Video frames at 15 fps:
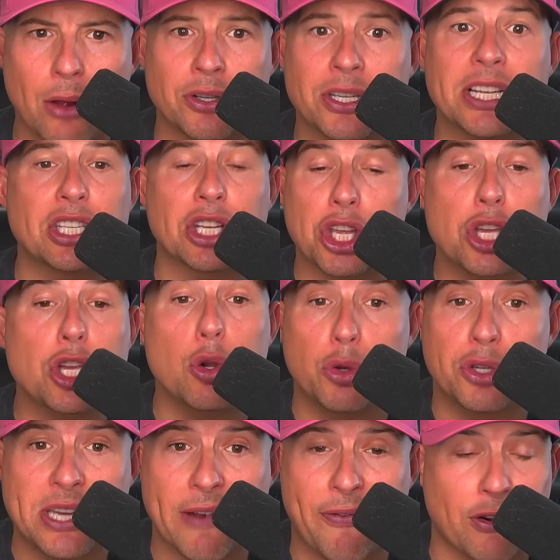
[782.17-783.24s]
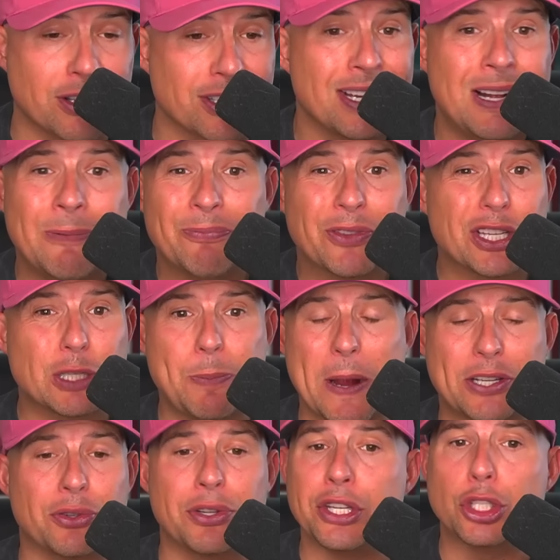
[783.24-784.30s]
It's a huge difference,
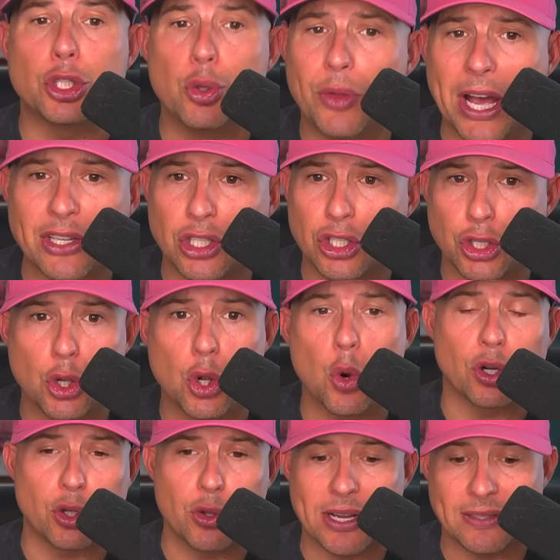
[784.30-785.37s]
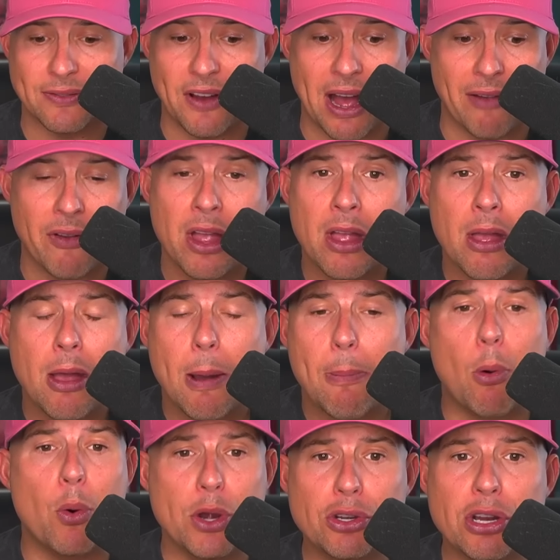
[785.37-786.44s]
especially in 2002 or 2005. But
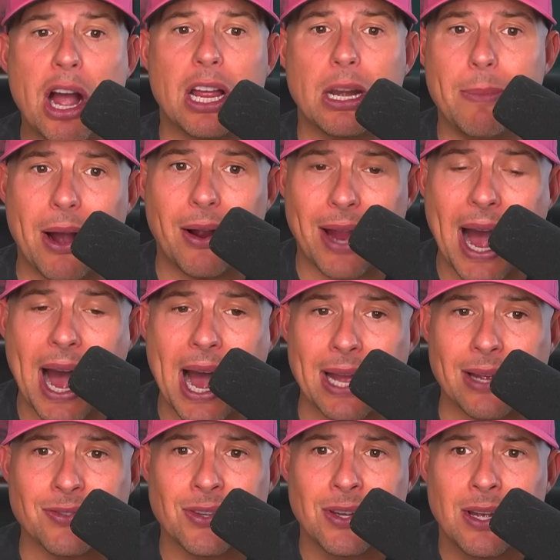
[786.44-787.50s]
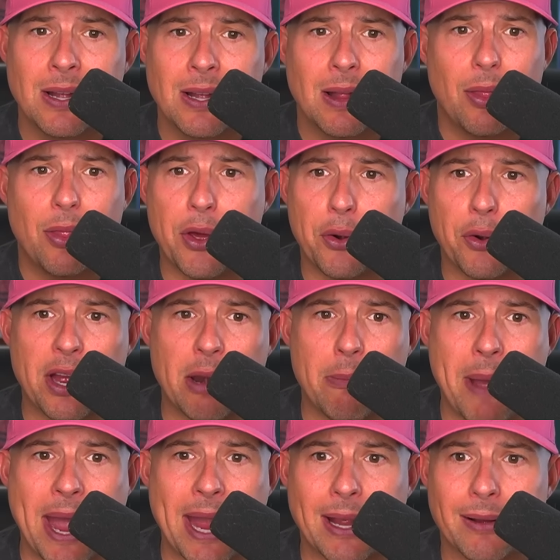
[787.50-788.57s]
when you're talking about guys that are going to
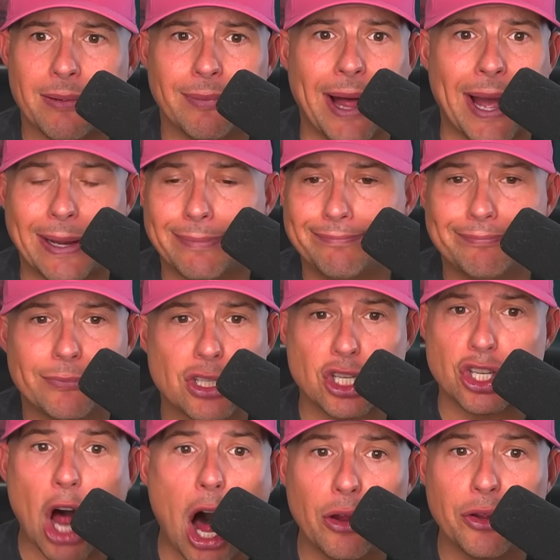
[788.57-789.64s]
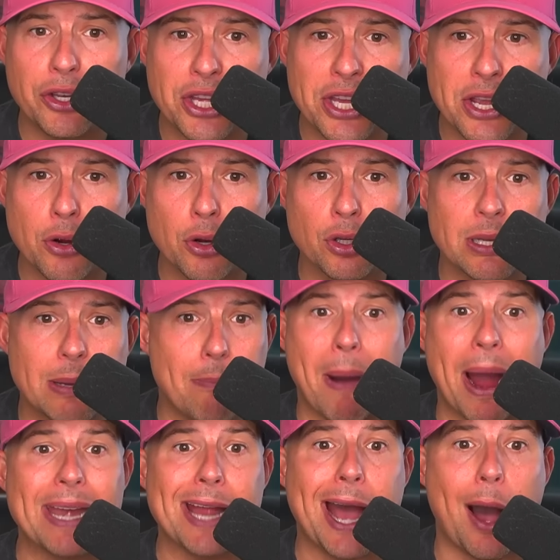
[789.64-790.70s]
make like solid years,
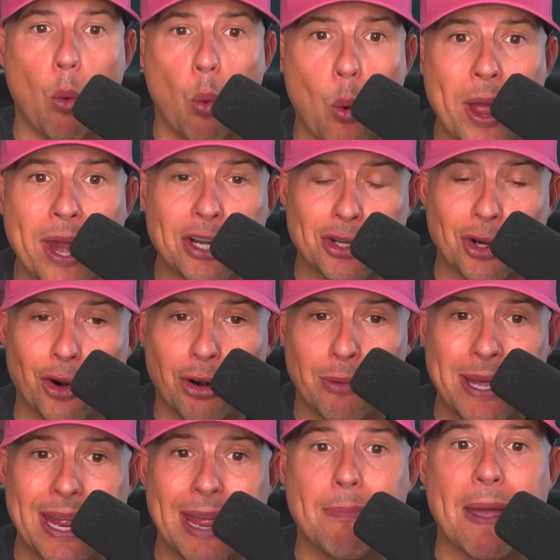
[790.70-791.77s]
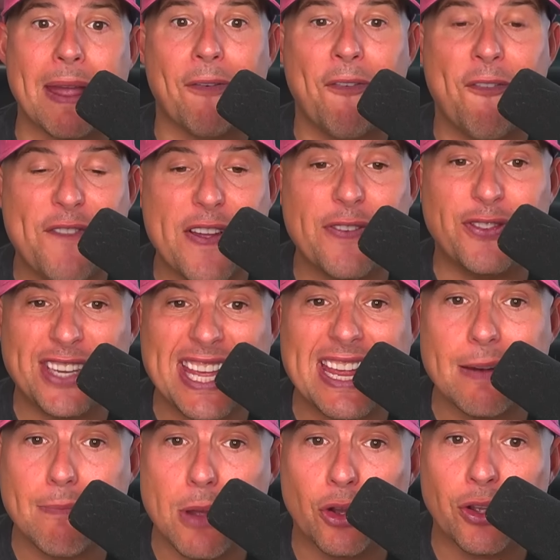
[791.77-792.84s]
might not win a tournament and make
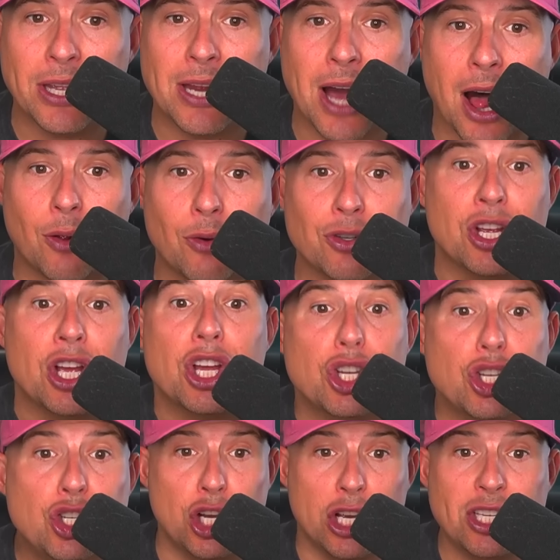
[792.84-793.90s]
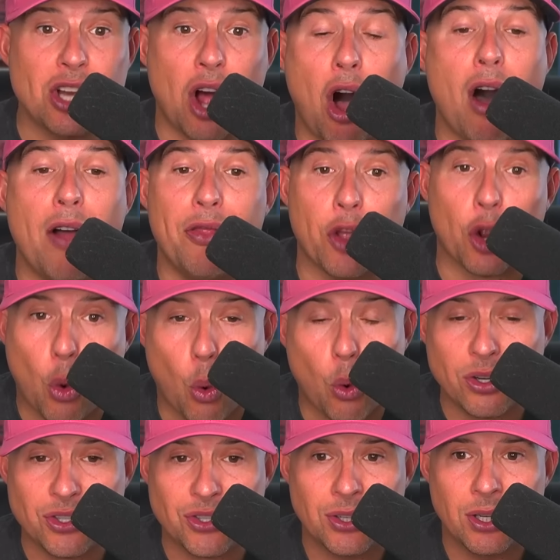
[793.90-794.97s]
$15 million just on the
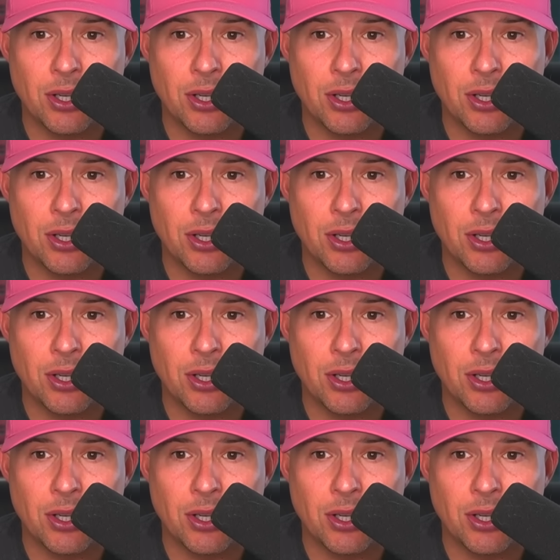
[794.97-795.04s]
course.